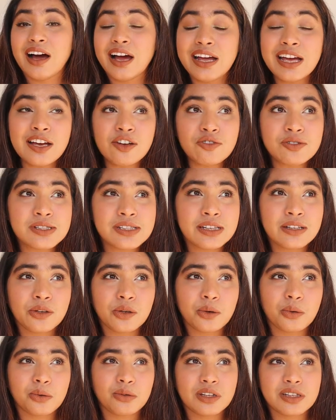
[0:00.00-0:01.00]
I have
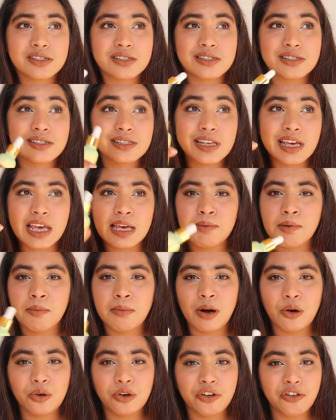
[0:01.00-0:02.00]
seen the same
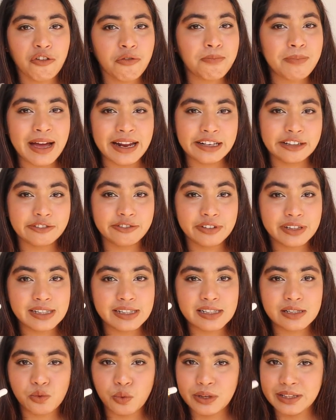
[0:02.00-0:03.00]
amount of
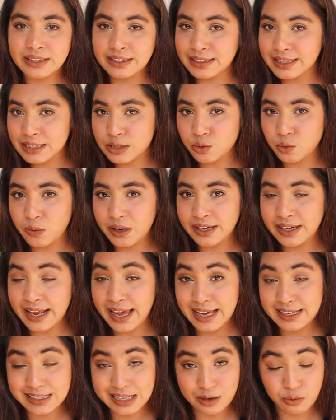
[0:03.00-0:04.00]
benefits with this one
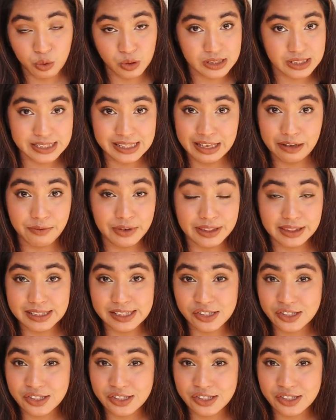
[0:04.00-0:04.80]
as I was seeing with